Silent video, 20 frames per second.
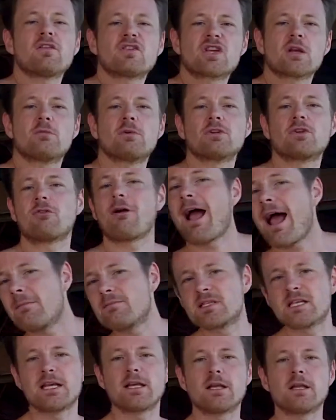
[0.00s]
If someone
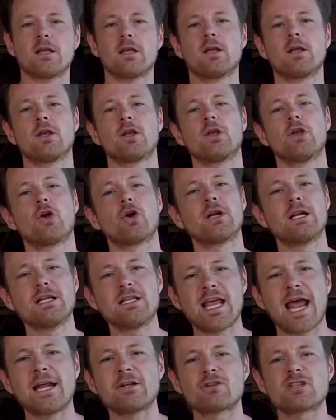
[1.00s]
grabs it, you're in a
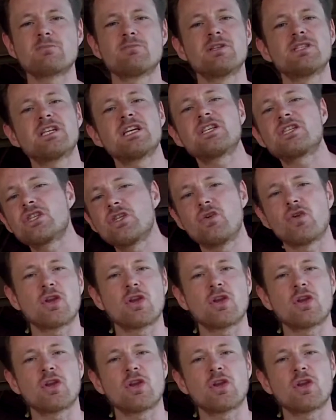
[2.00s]
dangerous position.